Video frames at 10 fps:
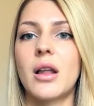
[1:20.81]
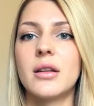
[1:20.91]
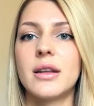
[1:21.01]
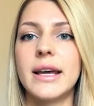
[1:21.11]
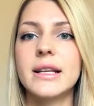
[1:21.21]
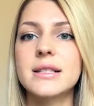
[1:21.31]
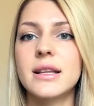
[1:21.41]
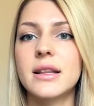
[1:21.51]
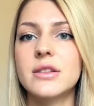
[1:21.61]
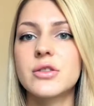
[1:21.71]
links
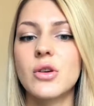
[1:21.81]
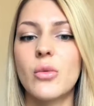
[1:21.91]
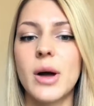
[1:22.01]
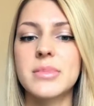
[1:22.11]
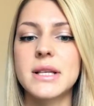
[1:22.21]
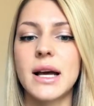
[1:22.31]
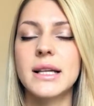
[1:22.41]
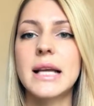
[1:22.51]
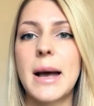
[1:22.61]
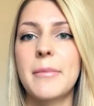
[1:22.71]
that lead to your
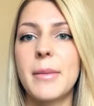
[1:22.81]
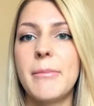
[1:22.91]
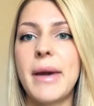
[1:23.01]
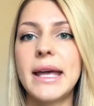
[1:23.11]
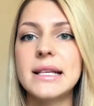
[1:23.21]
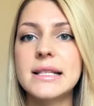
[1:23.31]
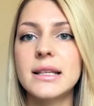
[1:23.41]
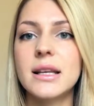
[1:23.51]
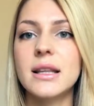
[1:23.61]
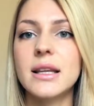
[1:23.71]
website. But
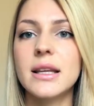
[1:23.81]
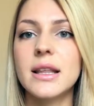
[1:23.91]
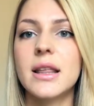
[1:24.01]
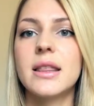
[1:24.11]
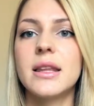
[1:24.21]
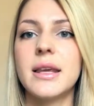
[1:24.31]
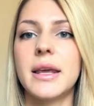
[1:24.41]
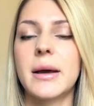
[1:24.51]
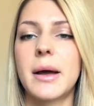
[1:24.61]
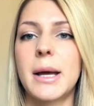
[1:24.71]
basically
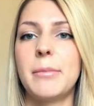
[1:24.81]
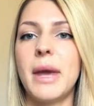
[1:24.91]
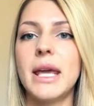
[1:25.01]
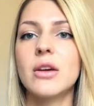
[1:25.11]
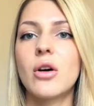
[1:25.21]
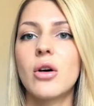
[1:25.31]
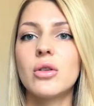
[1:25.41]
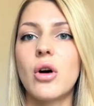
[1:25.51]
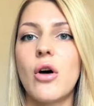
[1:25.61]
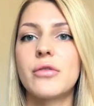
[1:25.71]
the main
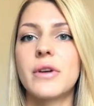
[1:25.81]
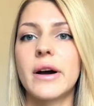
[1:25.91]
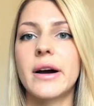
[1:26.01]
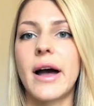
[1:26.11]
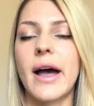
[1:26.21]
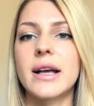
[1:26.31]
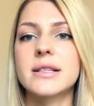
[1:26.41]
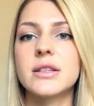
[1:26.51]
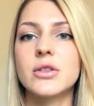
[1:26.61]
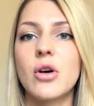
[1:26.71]
goal of
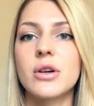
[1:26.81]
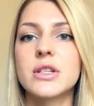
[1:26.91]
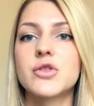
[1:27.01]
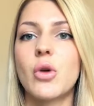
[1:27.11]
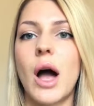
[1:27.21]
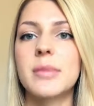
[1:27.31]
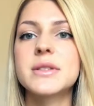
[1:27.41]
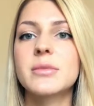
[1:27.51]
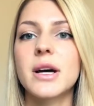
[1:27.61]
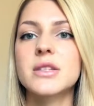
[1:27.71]
SEO is to
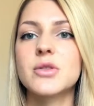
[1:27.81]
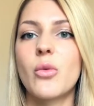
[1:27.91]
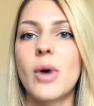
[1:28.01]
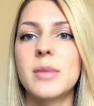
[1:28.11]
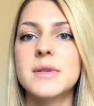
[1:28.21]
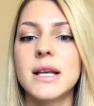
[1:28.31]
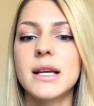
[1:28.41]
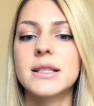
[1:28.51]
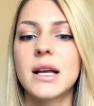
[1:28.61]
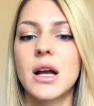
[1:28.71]
optimize your
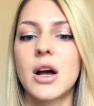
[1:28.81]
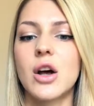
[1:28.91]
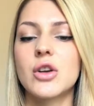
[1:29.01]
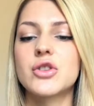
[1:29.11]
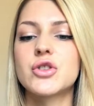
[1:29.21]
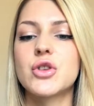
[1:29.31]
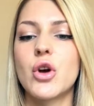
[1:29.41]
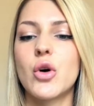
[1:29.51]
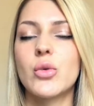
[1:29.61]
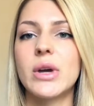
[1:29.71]
website
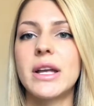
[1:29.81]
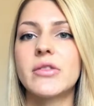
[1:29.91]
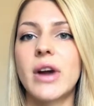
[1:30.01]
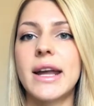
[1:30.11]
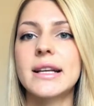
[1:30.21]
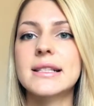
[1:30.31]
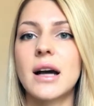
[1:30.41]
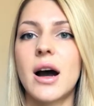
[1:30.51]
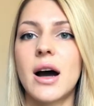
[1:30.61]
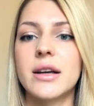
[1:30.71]
so it ranks
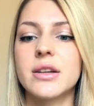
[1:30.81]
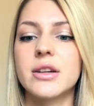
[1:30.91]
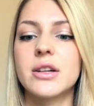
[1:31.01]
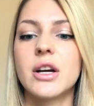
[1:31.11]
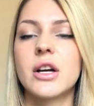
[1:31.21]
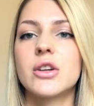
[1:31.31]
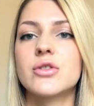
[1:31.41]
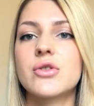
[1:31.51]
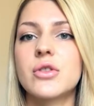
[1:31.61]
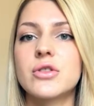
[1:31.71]
higher
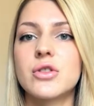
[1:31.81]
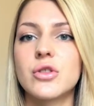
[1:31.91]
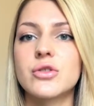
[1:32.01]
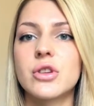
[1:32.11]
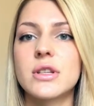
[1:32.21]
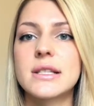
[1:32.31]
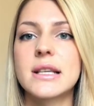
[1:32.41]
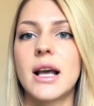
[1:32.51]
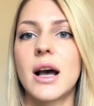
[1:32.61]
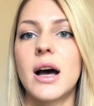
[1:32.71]
to the searches
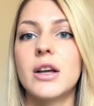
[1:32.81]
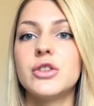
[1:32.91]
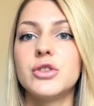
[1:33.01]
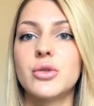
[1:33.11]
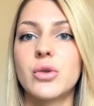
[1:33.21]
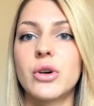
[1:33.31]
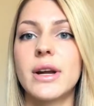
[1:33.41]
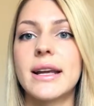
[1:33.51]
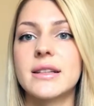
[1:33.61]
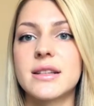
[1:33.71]
in your
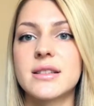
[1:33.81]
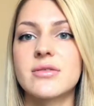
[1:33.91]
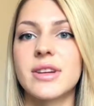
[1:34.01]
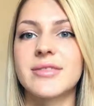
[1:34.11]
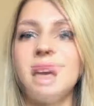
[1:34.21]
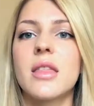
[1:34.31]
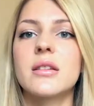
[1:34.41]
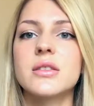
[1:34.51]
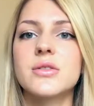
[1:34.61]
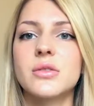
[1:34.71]
industry.
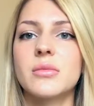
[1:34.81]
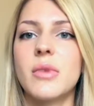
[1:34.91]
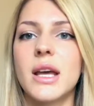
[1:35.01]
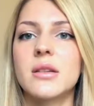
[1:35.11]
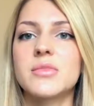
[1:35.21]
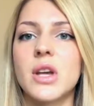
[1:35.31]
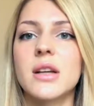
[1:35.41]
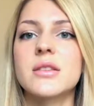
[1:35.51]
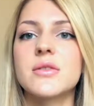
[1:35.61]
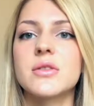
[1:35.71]
There are two main
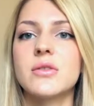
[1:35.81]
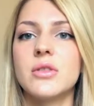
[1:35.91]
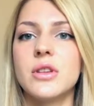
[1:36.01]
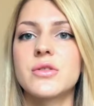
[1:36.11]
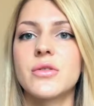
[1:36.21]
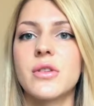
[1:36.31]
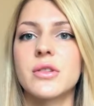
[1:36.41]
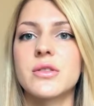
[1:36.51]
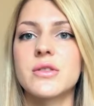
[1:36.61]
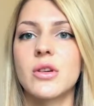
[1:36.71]
objectives you need to
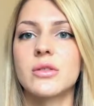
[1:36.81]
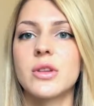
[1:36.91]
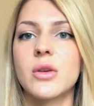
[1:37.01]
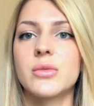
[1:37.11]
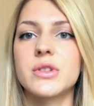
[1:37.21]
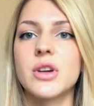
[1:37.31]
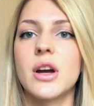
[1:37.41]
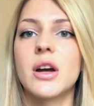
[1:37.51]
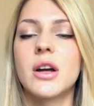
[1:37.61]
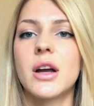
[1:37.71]
focus on, which
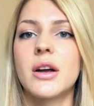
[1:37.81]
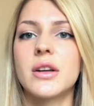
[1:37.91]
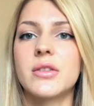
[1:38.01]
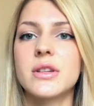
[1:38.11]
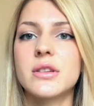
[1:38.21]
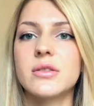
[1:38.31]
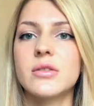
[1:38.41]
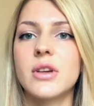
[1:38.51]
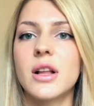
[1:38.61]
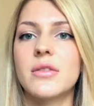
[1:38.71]
are increasing
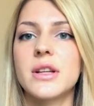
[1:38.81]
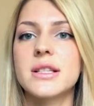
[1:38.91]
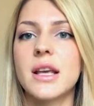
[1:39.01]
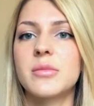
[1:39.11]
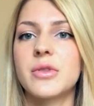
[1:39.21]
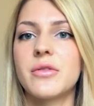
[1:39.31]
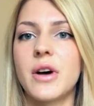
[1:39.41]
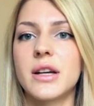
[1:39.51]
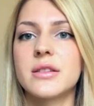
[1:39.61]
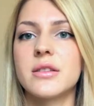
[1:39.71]
your relevance and
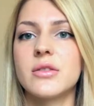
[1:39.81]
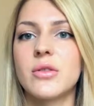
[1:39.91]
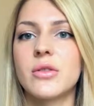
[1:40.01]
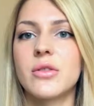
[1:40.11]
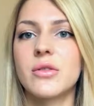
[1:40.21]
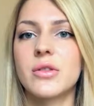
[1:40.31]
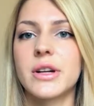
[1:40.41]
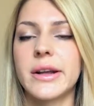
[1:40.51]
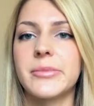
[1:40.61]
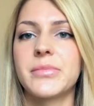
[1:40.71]
providing your
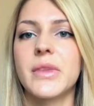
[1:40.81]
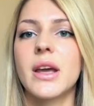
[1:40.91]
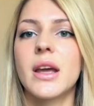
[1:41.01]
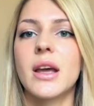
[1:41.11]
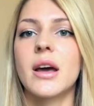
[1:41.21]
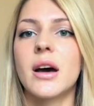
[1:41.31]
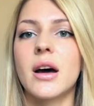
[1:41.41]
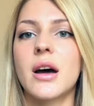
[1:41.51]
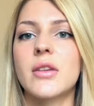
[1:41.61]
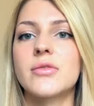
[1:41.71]
authority.
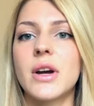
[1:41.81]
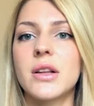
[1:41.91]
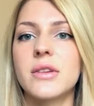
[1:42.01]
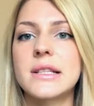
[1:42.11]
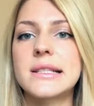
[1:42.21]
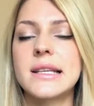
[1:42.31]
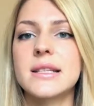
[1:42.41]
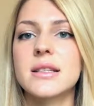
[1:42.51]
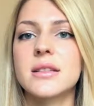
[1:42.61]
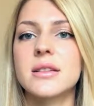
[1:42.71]
Relevance
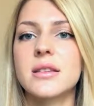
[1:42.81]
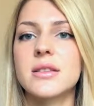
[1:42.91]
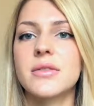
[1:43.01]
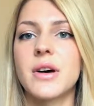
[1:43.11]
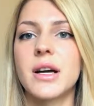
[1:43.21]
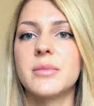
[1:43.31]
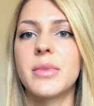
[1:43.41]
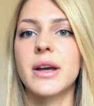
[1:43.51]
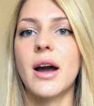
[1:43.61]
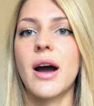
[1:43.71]
is identified
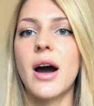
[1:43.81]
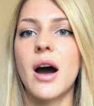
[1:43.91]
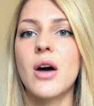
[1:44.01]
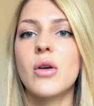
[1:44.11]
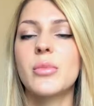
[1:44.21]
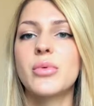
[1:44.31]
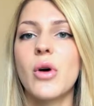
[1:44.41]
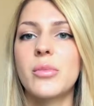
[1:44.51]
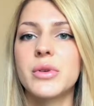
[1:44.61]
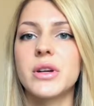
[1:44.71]
by how
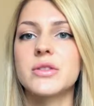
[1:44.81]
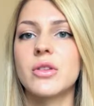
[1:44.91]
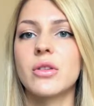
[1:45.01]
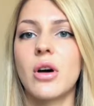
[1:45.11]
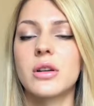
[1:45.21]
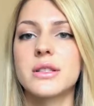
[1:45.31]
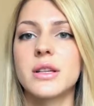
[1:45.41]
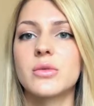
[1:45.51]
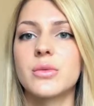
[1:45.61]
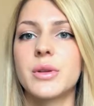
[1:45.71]
appropriate your
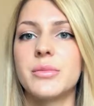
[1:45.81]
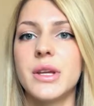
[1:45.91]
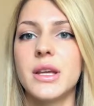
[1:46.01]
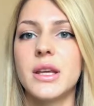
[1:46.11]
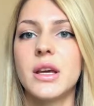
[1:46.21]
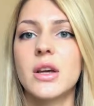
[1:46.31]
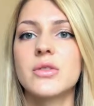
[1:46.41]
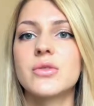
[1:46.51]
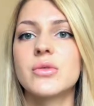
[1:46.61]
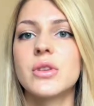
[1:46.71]
content will be
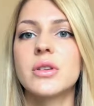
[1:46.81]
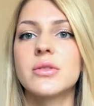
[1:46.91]
to